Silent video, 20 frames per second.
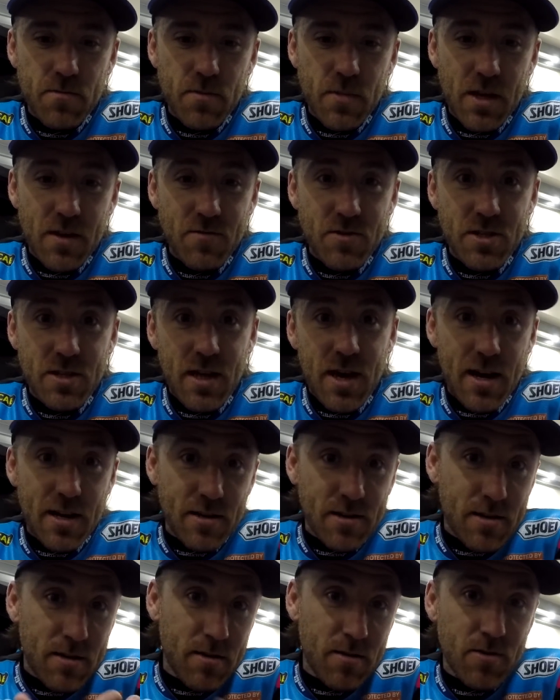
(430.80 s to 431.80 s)
gives you that
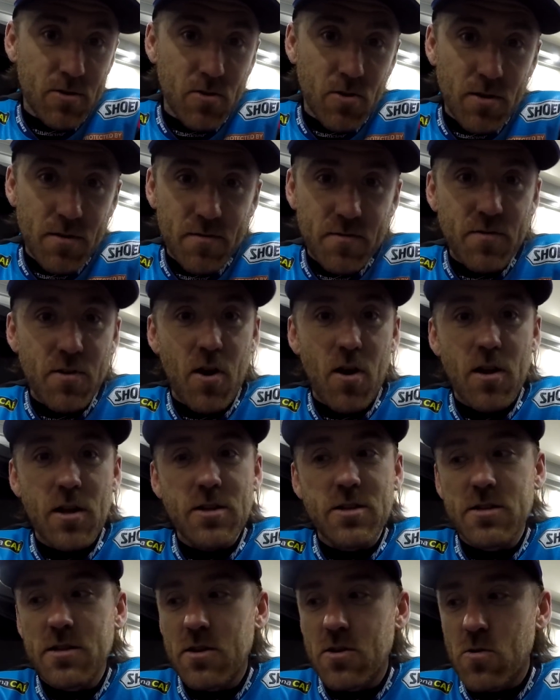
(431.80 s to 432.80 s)
sort of
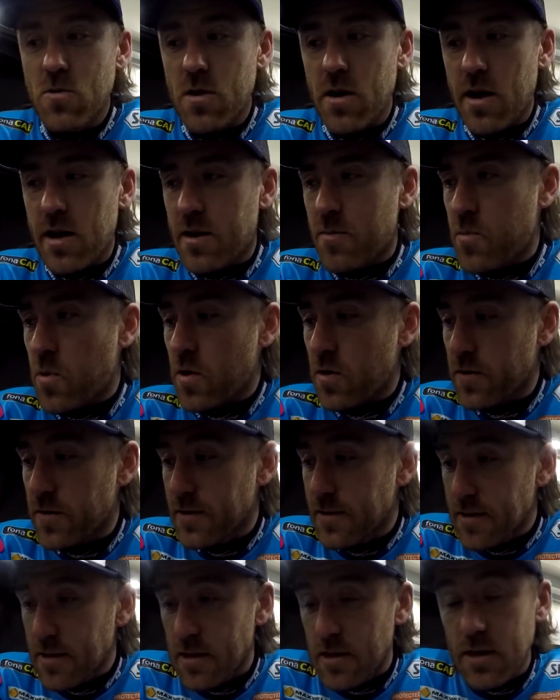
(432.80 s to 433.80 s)
knowledge to do that. But
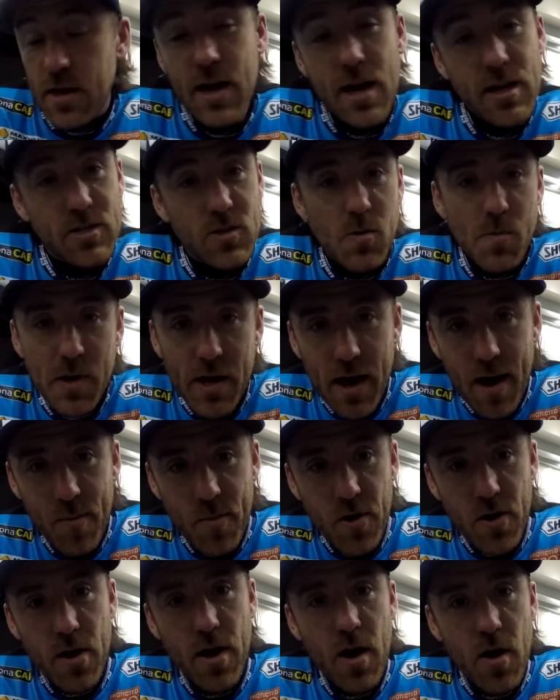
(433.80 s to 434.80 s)
yeah, so a bit
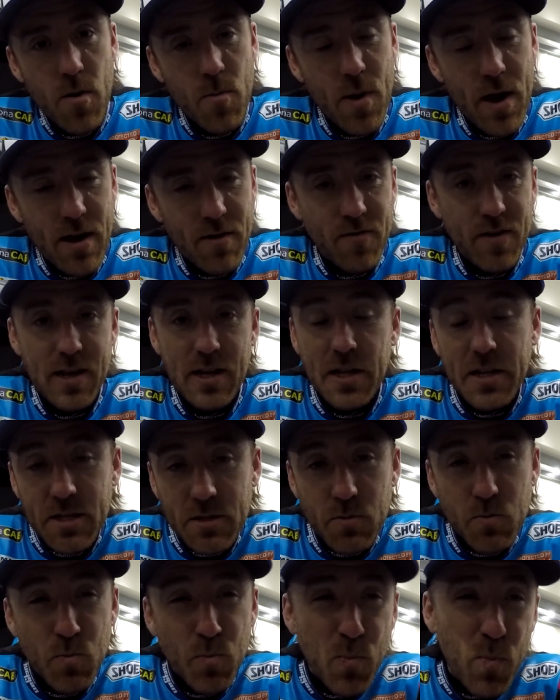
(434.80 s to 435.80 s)
happier now. Bike feels
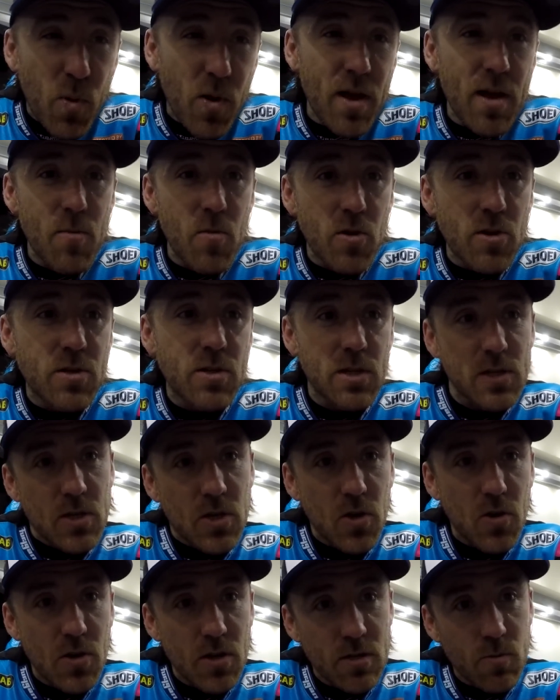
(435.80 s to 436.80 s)
pretty much as
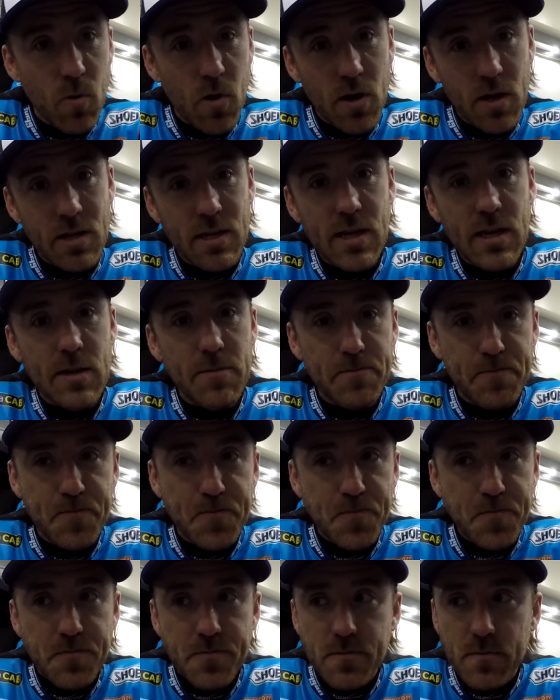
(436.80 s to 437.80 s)
good as what it did
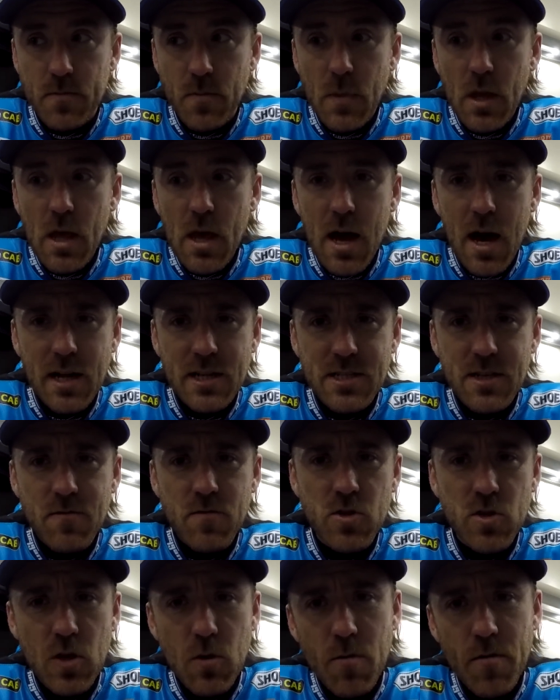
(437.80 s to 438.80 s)
at
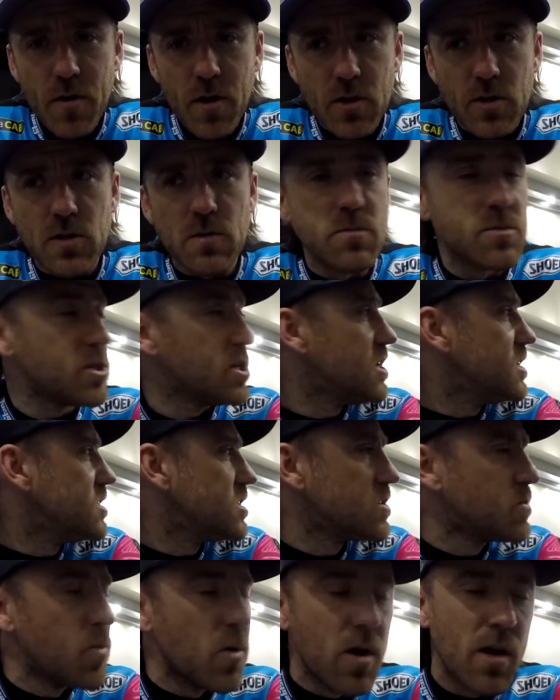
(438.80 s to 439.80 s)
Silverstone. We've got some
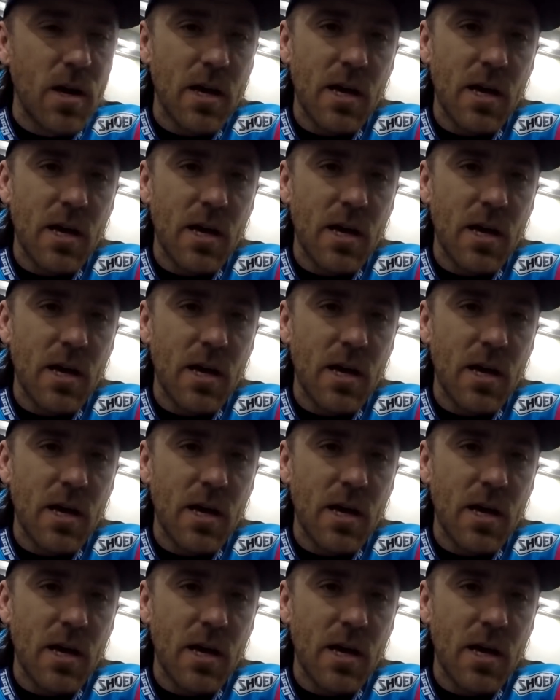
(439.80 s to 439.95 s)
changes, but